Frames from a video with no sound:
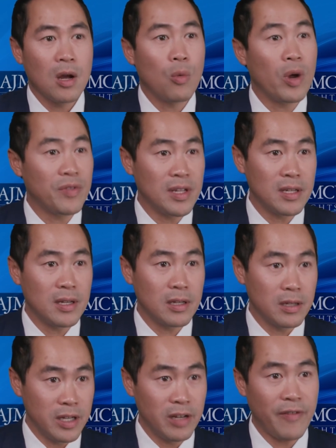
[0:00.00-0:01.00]
When the
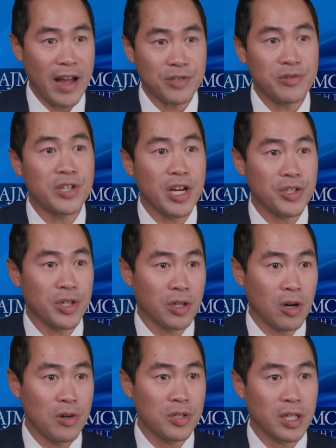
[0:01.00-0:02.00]
neovascularization
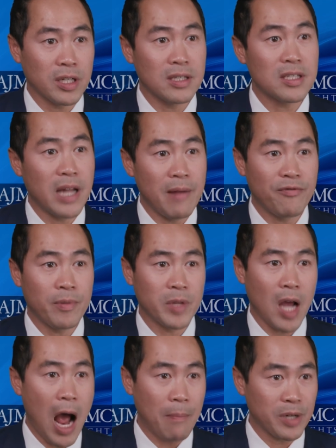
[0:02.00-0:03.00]
occurs, it can stem from the
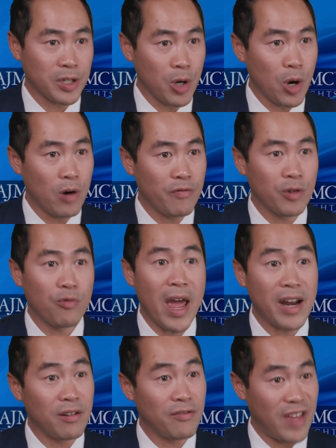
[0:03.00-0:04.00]
optic nerve, the
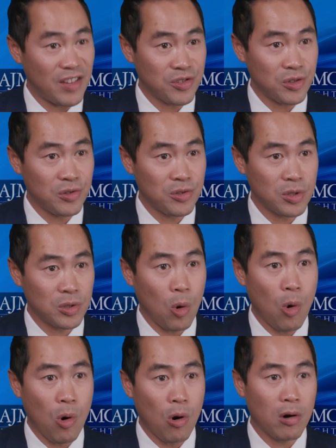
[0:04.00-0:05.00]
retinal vessels,
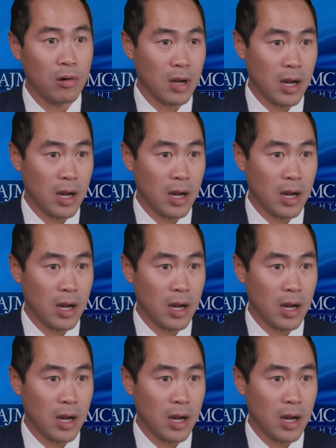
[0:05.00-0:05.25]
or